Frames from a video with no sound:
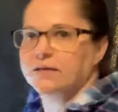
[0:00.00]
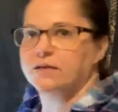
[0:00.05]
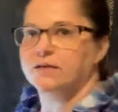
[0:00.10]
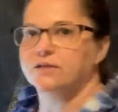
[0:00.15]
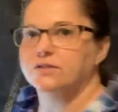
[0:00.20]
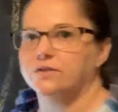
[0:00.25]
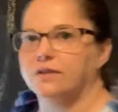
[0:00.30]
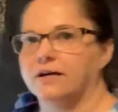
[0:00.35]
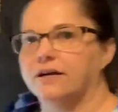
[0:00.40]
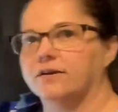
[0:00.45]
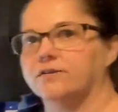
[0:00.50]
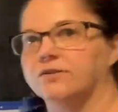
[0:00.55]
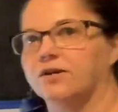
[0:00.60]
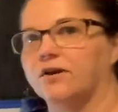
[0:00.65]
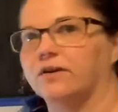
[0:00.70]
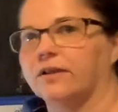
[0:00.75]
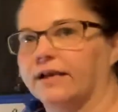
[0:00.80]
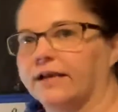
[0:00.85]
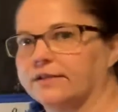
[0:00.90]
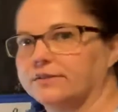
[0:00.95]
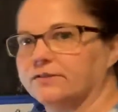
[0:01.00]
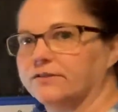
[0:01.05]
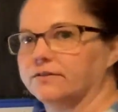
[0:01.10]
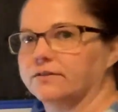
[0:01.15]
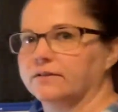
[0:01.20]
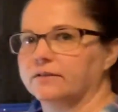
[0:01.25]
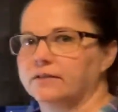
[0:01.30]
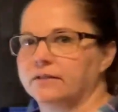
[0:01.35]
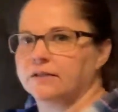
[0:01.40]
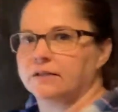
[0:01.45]
so there's our lantern.
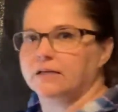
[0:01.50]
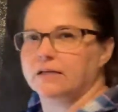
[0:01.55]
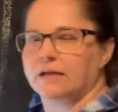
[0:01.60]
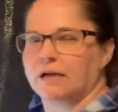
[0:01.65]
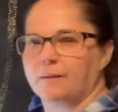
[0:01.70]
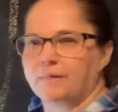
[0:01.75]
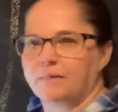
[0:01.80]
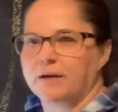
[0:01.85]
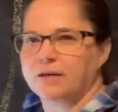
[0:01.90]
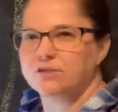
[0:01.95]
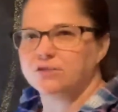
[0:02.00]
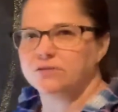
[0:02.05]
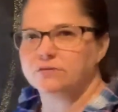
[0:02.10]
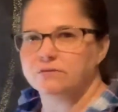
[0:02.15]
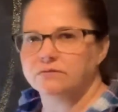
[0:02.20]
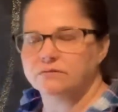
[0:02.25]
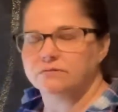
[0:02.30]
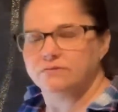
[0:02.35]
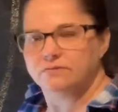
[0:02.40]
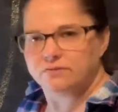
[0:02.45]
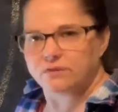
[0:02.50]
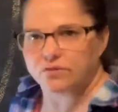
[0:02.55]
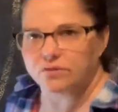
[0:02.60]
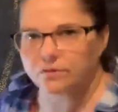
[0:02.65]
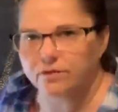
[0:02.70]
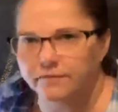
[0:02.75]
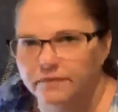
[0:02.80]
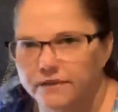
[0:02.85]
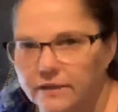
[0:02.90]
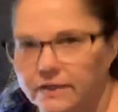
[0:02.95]
I'm going to turn
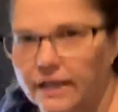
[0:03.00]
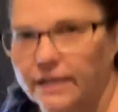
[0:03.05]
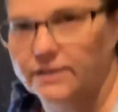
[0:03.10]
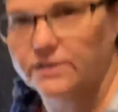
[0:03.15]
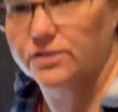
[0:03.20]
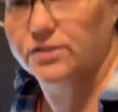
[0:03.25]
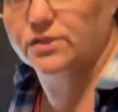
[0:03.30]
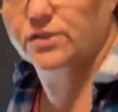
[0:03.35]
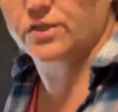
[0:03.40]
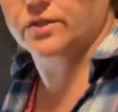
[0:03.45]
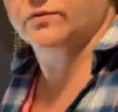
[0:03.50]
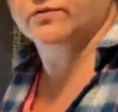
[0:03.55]
off the lights too